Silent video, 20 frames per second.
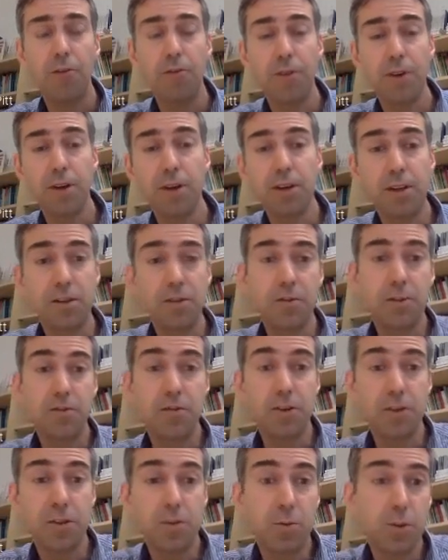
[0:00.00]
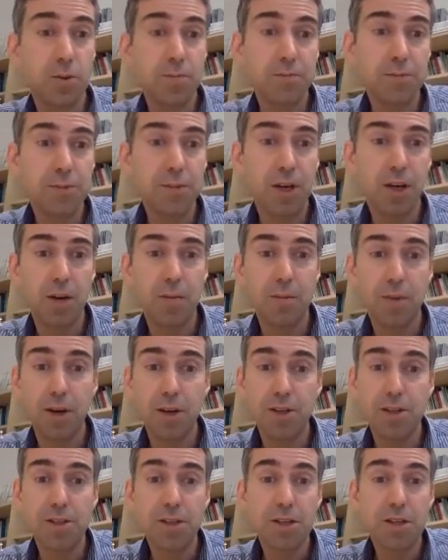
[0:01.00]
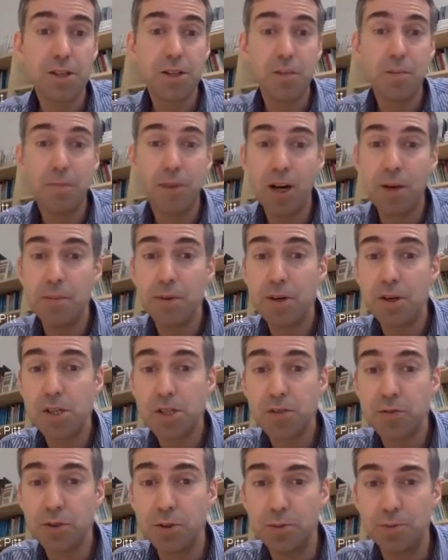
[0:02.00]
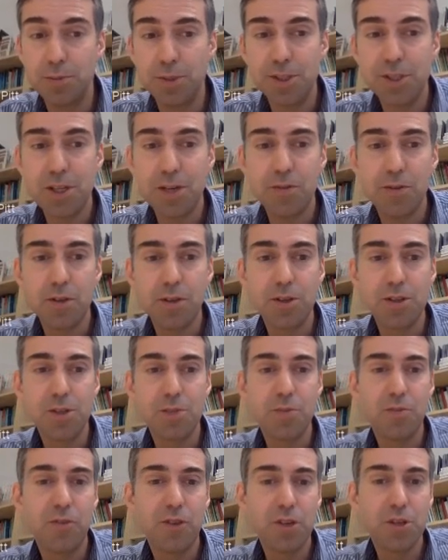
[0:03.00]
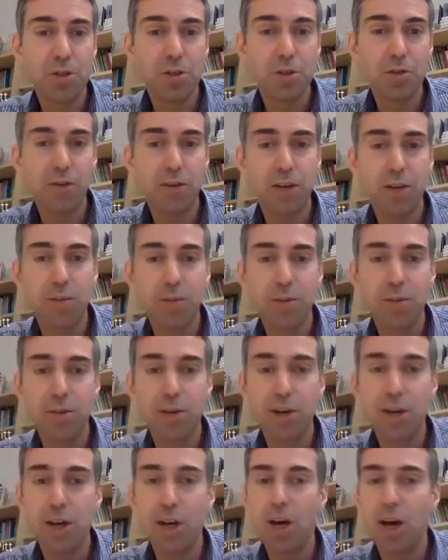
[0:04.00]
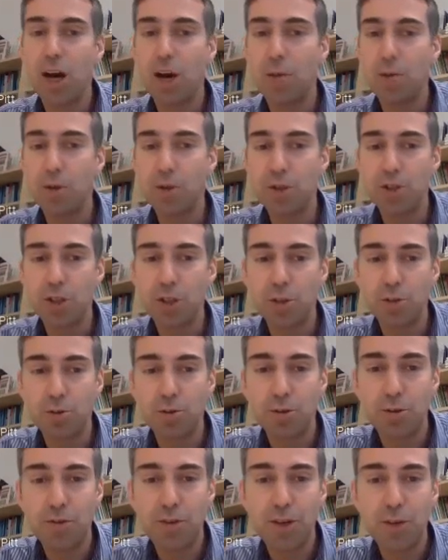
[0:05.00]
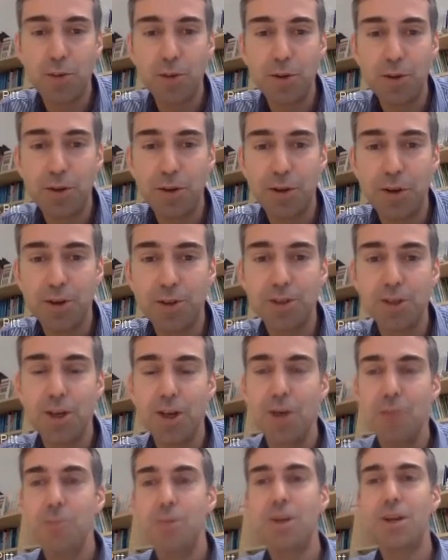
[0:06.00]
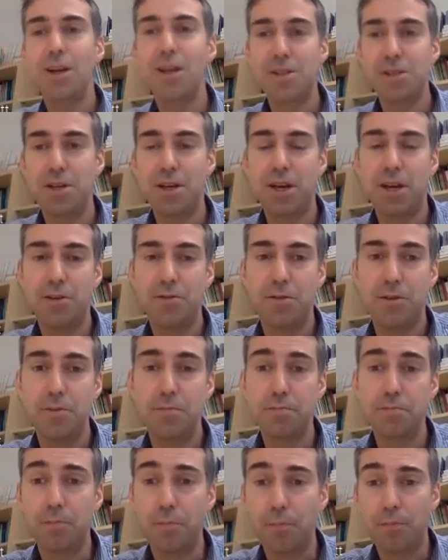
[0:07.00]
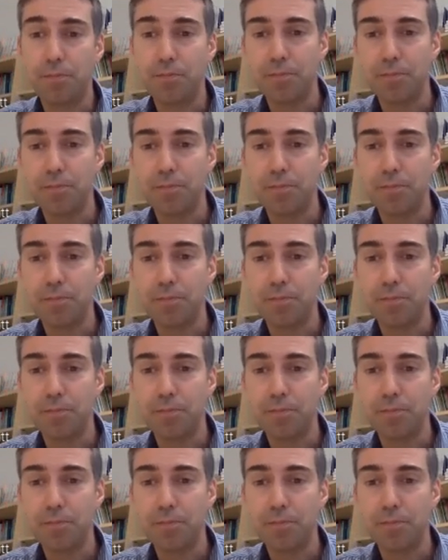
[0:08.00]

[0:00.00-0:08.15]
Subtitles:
And finally, the fifth one, I decided they might be useful as evidence, professional development. I'm not sure if they will or not, but at least I have them.